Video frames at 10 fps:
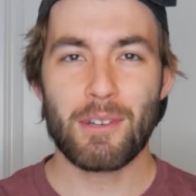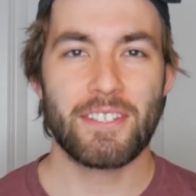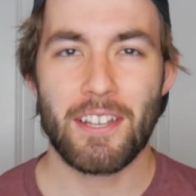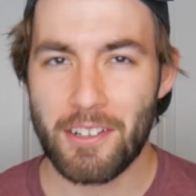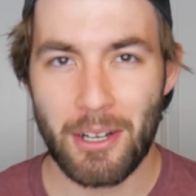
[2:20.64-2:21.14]
you're
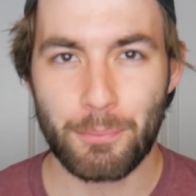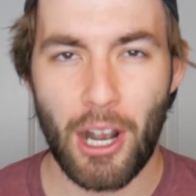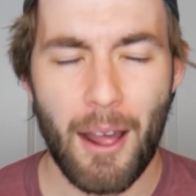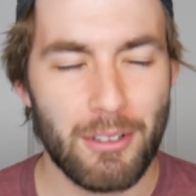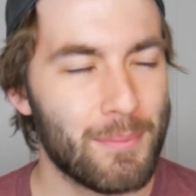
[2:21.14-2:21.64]
stuck on a
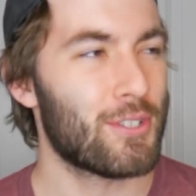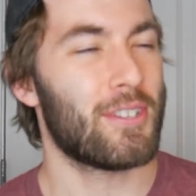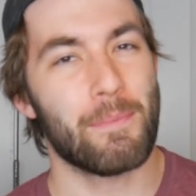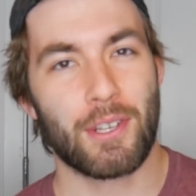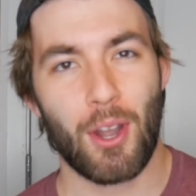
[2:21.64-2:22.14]
problem or
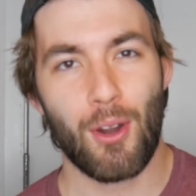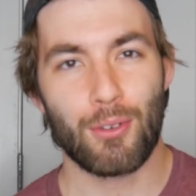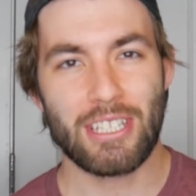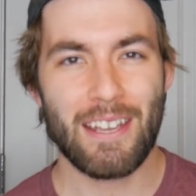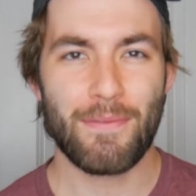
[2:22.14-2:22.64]
some
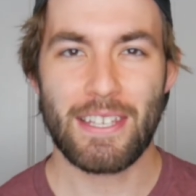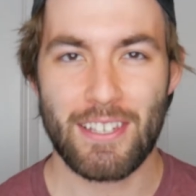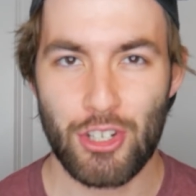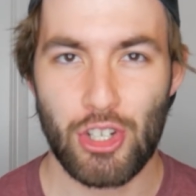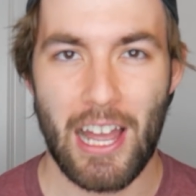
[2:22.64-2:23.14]
code, give this
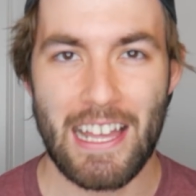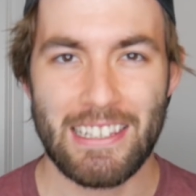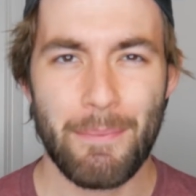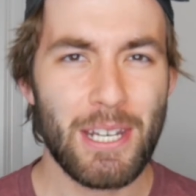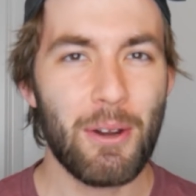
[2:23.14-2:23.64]
a shot.
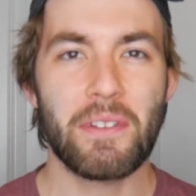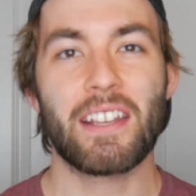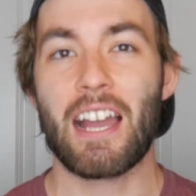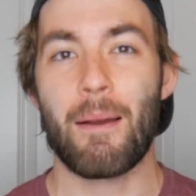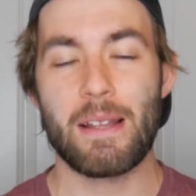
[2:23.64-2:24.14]
Let me know in
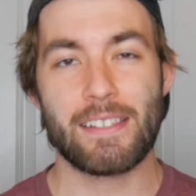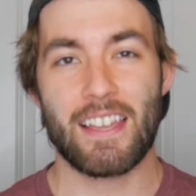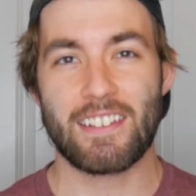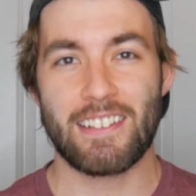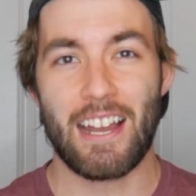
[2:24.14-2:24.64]
the comment
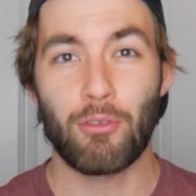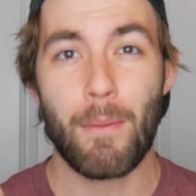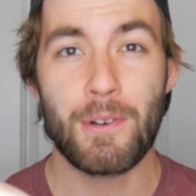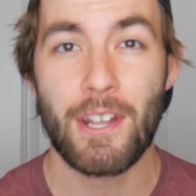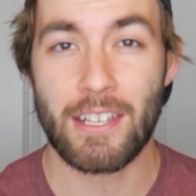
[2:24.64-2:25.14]
section how
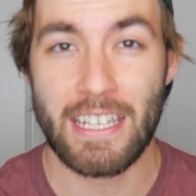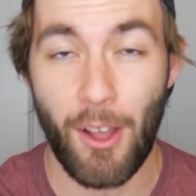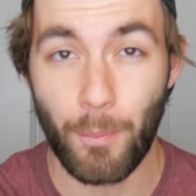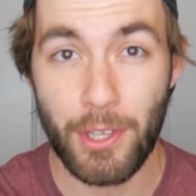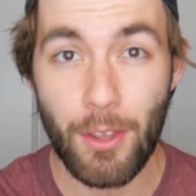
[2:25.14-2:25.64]
rubber ducking
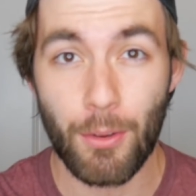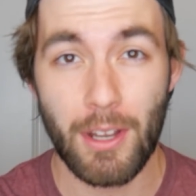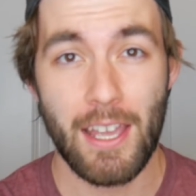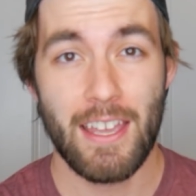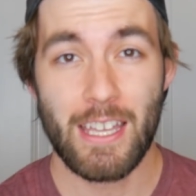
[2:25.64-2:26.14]
helped you,
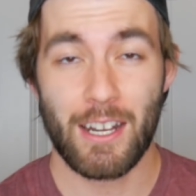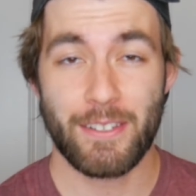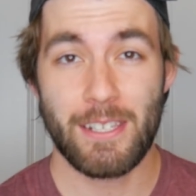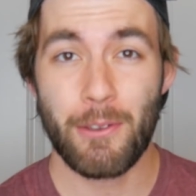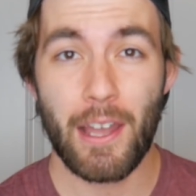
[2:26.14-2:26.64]
and I'll
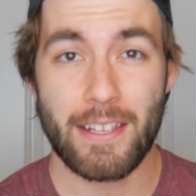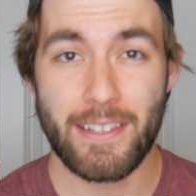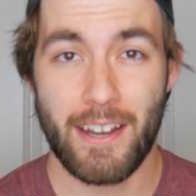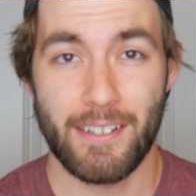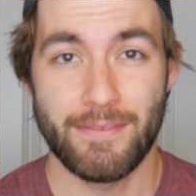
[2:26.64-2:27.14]
see you guys
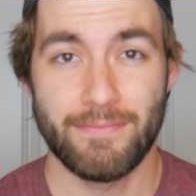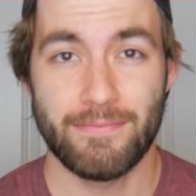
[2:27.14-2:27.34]
there.